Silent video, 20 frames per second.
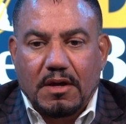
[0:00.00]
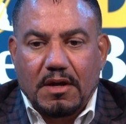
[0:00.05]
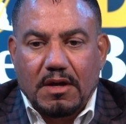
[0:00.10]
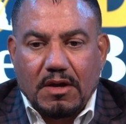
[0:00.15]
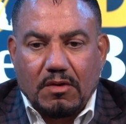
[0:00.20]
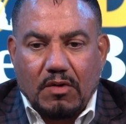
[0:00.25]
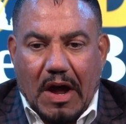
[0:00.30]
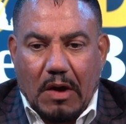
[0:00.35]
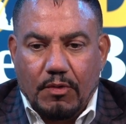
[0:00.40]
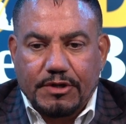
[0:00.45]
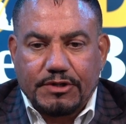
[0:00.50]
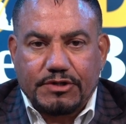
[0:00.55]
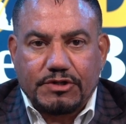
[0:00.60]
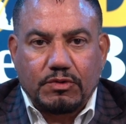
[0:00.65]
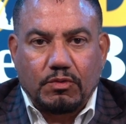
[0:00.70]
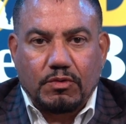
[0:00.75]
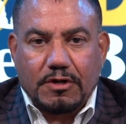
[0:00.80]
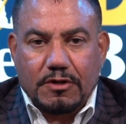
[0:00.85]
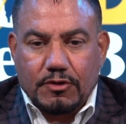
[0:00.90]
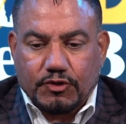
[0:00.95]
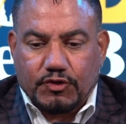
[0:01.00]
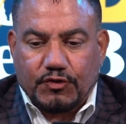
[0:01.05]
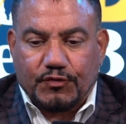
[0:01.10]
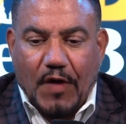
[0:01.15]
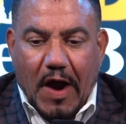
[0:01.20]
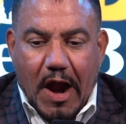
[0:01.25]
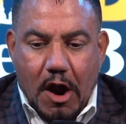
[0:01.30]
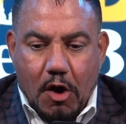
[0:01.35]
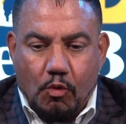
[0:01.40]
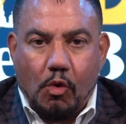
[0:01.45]
I went to one of those
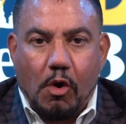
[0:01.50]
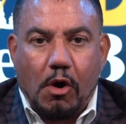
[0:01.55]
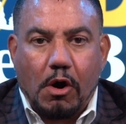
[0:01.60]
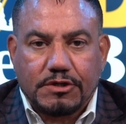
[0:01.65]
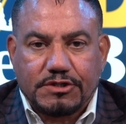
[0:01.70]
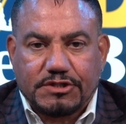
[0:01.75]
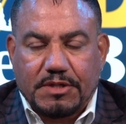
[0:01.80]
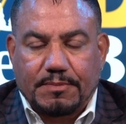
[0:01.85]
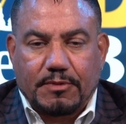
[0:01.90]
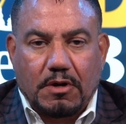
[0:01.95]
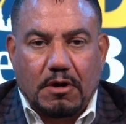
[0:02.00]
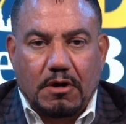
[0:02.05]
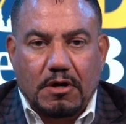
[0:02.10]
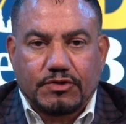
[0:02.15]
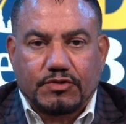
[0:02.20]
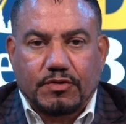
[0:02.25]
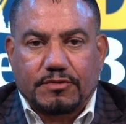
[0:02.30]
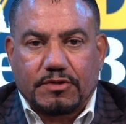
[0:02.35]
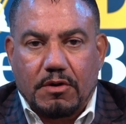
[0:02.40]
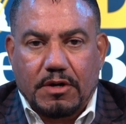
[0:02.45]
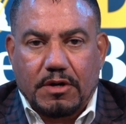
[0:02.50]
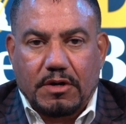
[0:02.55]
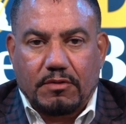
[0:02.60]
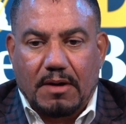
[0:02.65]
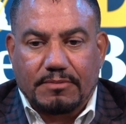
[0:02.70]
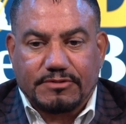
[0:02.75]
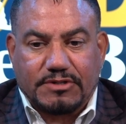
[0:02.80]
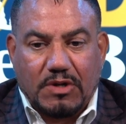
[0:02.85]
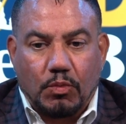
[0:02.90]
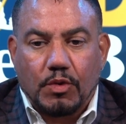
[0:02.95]
firewalk seminars with Tony
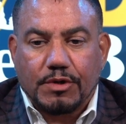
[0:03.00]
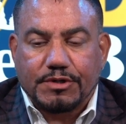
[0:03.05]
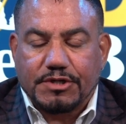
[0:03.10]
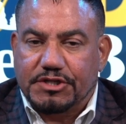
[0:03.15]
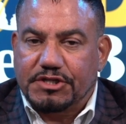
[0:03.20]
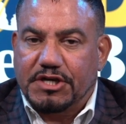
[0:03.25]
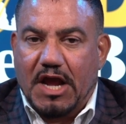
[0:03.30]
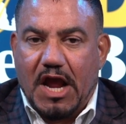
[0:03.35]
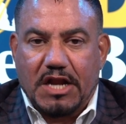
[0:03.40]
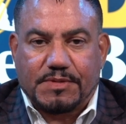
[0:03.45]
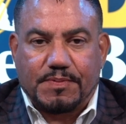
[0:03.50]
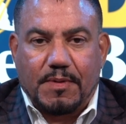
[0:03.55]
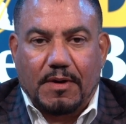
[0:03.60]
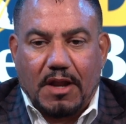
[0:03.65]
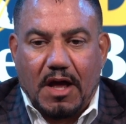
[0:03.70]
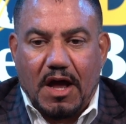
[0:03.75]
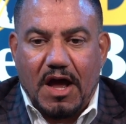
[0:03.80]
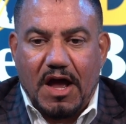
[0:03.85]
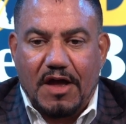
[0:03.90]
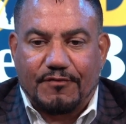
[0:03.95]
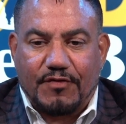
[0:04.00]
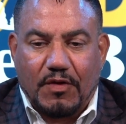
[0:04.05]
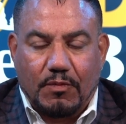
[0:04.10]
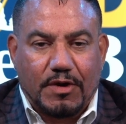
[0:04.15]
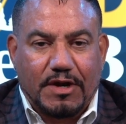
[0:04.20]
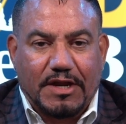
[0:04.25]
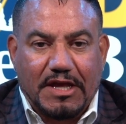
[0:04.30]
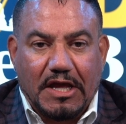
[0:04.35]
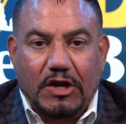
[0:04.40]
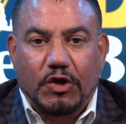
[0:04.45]
Robbins. I wanted to change my life. I
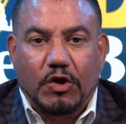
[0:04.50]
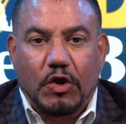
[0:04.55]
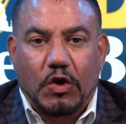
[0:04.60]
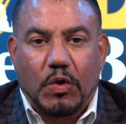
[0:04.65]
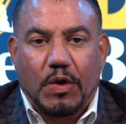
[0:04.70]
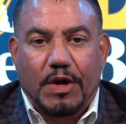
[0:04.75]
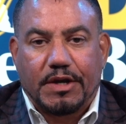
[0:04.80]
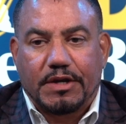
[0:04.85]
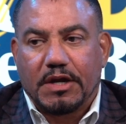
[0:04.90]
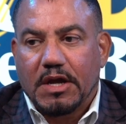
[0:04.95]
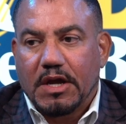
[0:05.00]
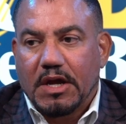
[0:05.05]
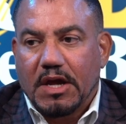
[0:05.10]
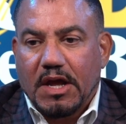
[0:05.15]
wanted to get going.